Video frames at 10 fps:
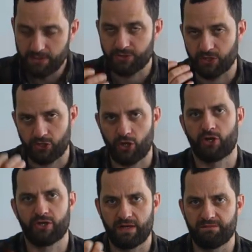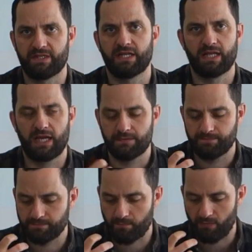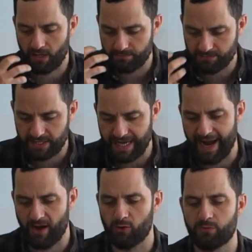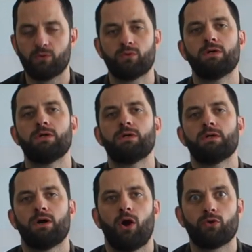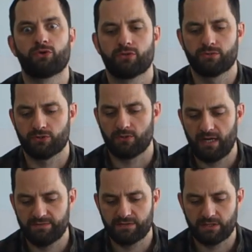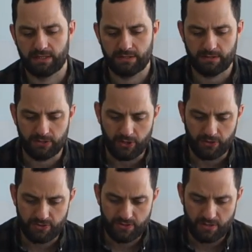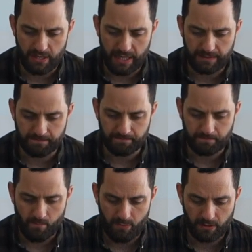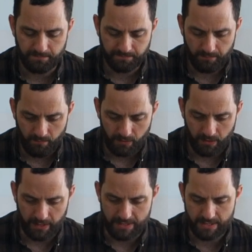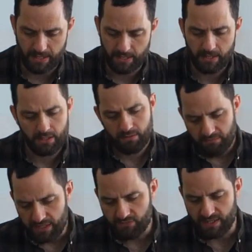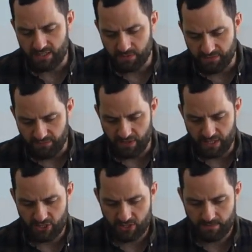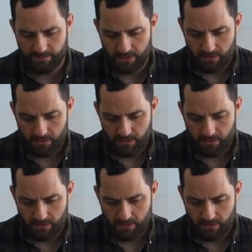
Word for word: sort of coconut, vanilla, caramel, oak derived notes. Um, it's uh, it's reasonably fresh.